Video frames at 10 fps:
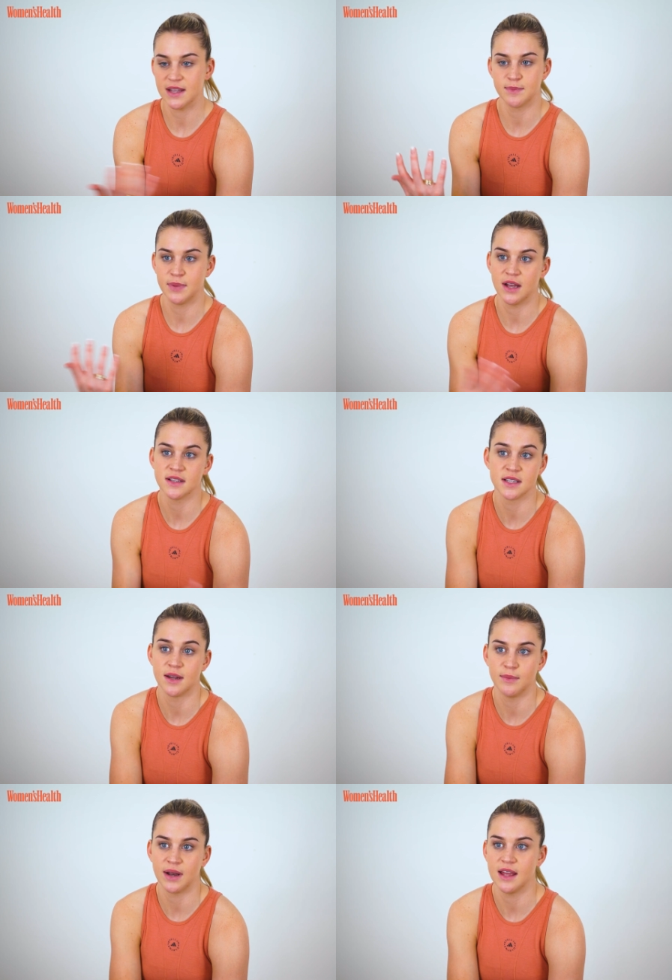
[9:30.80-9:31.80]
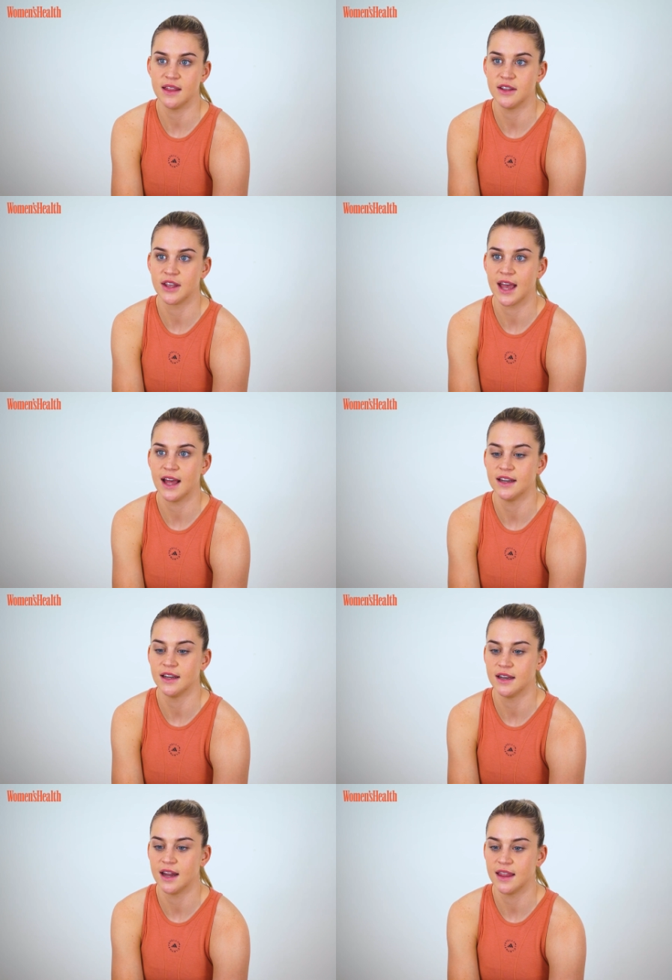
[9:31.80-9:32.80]
best person and player that you can,
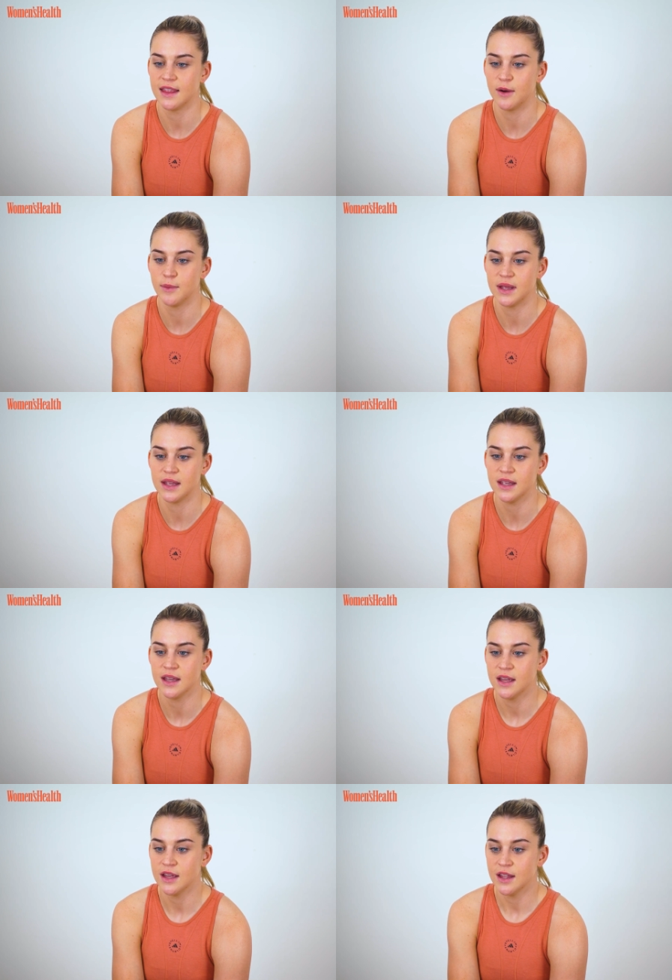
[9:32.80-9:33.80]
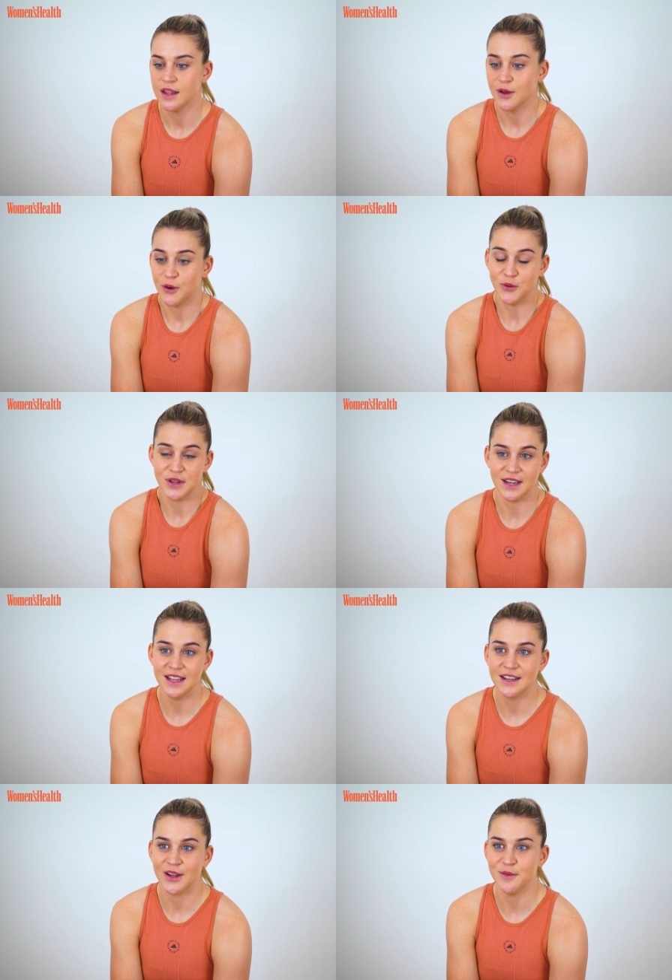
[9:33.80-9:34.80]
and, and that'll be all you
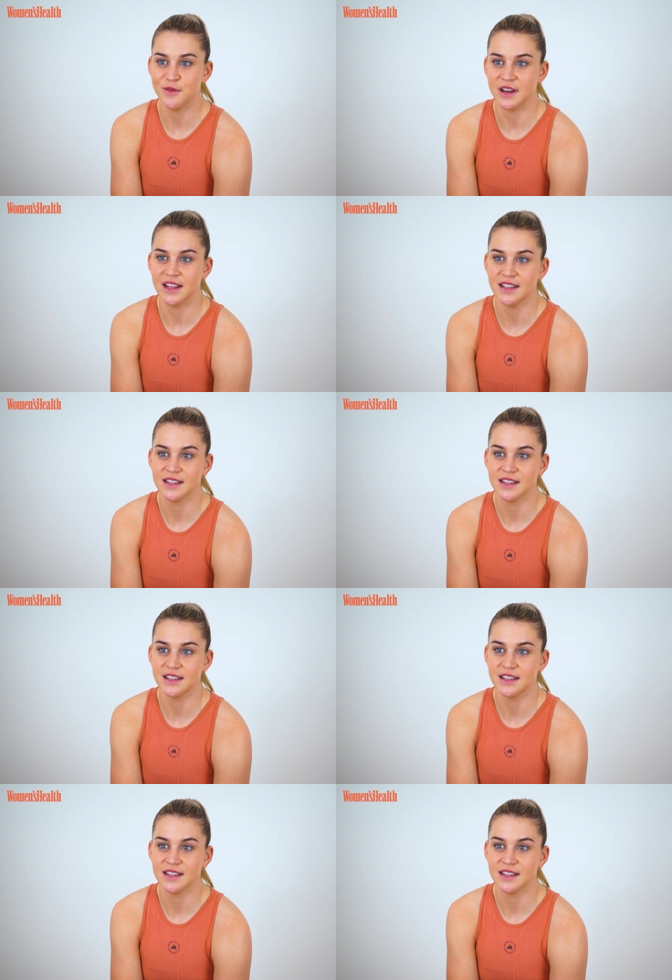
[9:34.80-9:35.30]
need, hopefully.